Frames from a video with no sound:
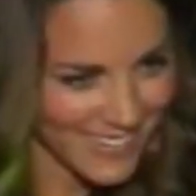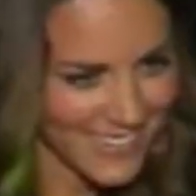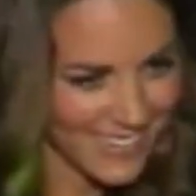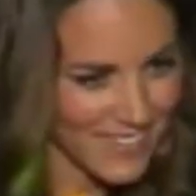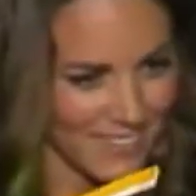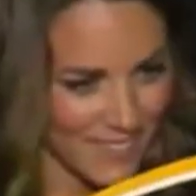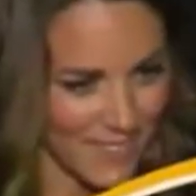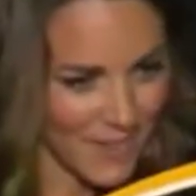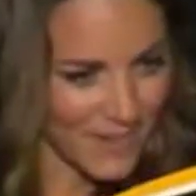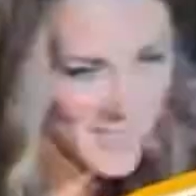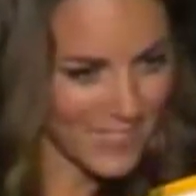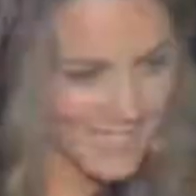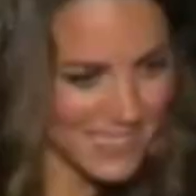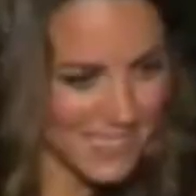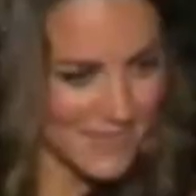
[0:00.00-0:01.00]
But first, this
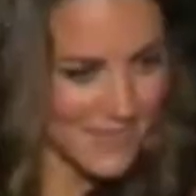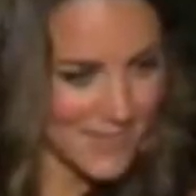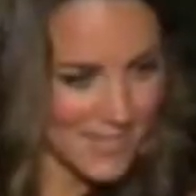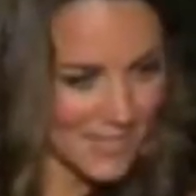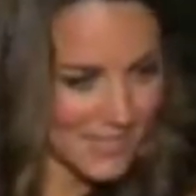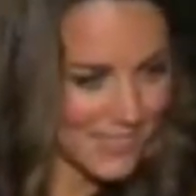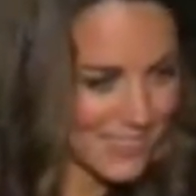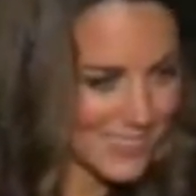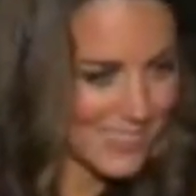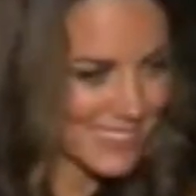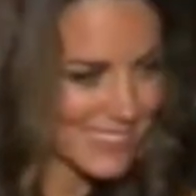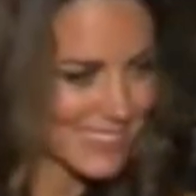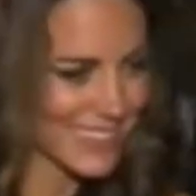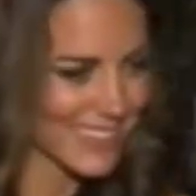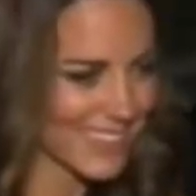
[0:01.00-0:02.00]
is Today on
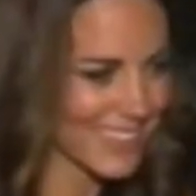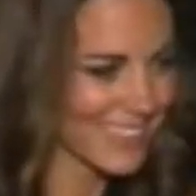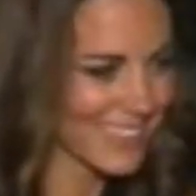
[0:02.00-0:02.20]
NBC.